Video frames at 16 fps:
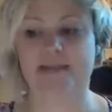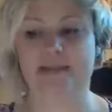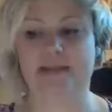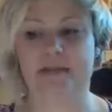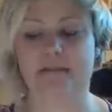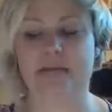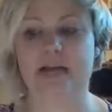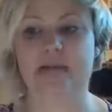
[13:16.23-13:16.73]

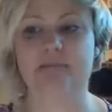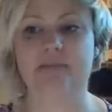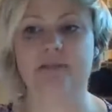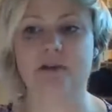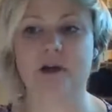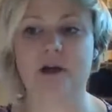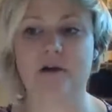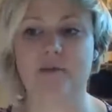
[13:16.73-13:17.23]
And
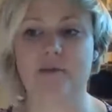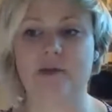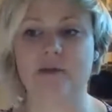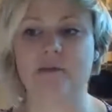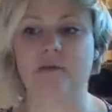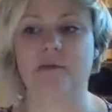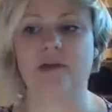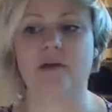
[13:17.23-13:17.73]
sometimes there
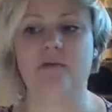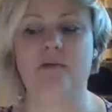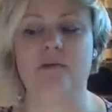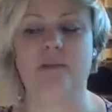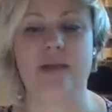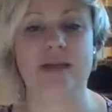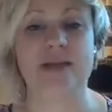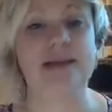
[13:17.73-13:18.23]
are people
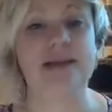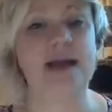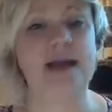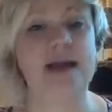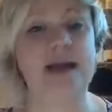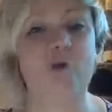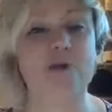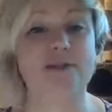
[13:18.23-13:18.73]
that we might
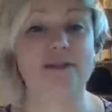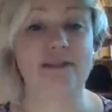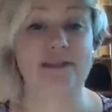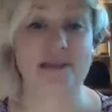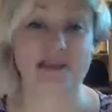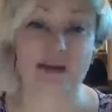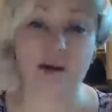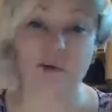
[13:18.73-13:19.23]
not want
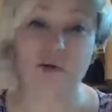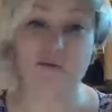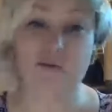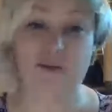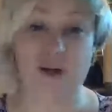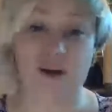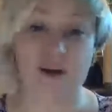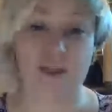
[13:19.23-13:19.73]
to let
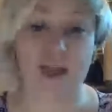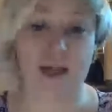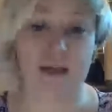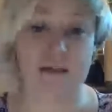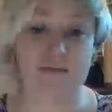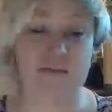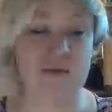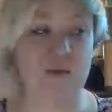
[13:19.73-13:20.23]
go of in our
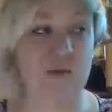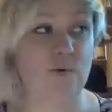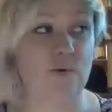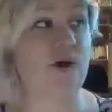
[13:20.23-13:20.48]
lives,